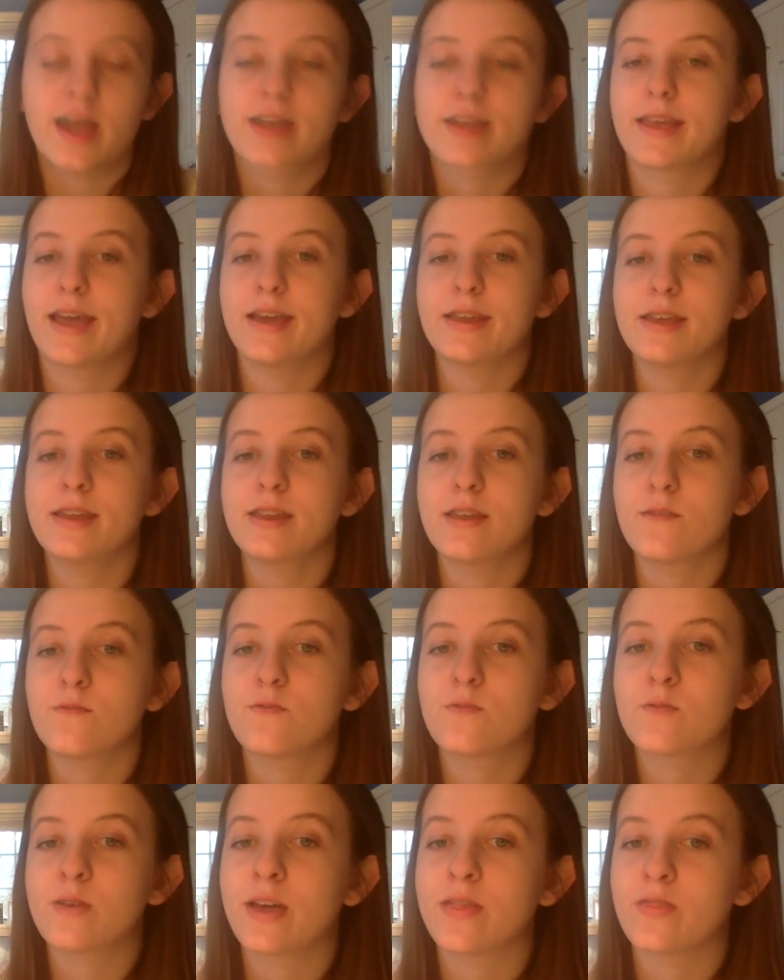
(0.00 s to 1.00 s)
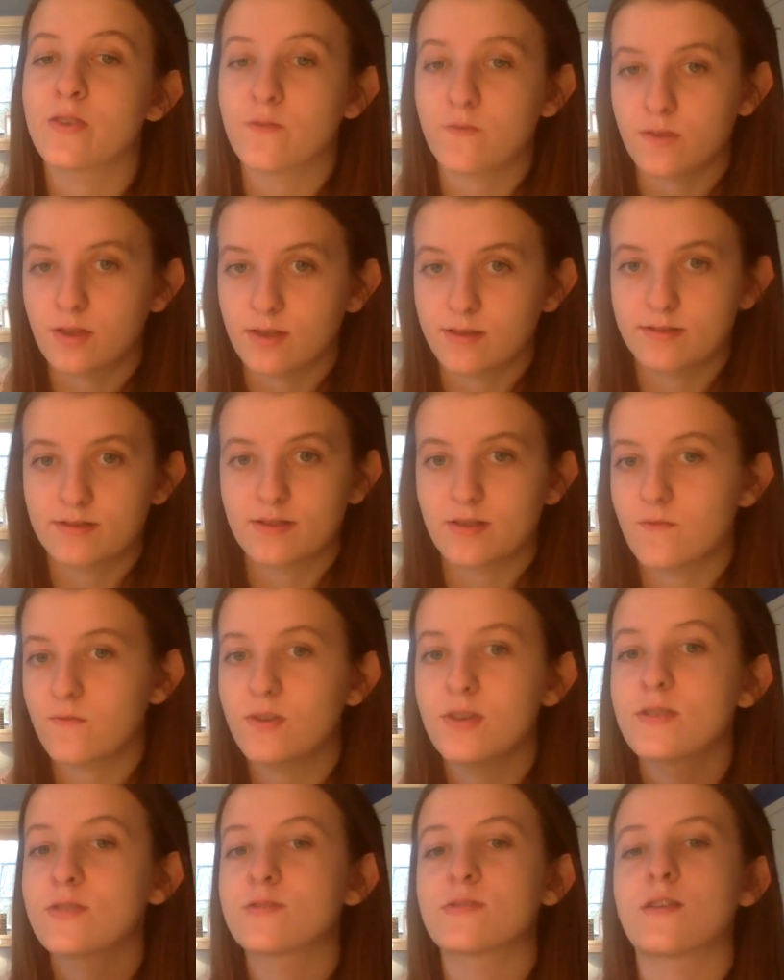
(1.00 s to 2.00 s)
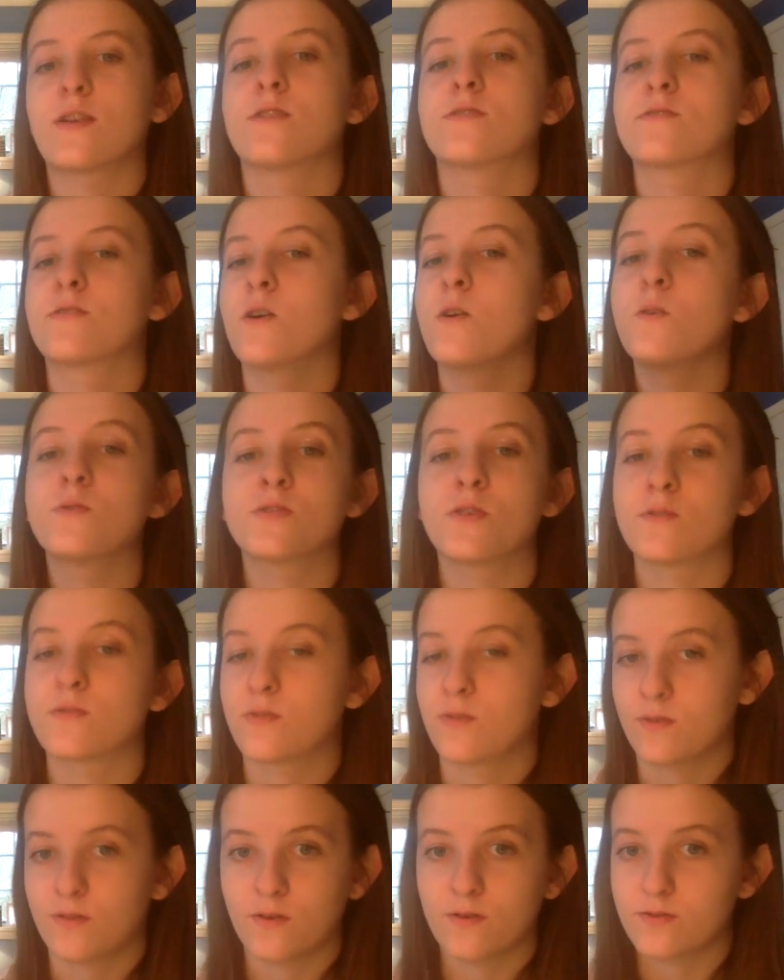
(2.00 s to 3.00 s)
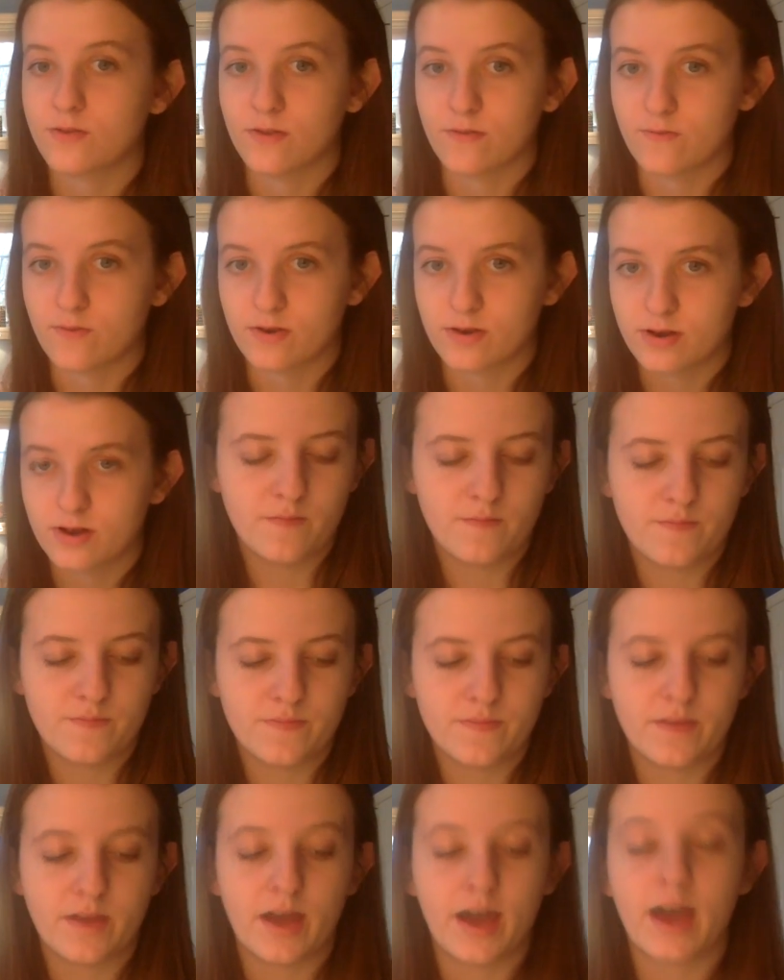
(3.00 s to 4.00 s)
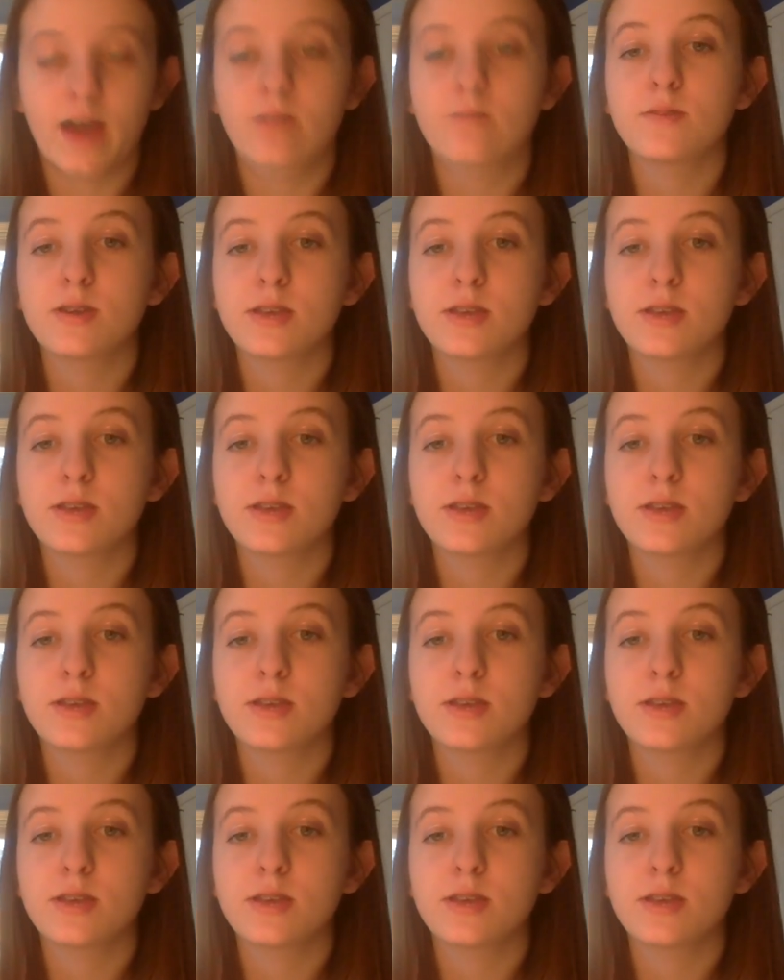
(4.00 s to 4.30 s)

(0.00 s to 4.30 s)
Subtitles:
I get it if you get the feels. The feels are so, so, so, so different. I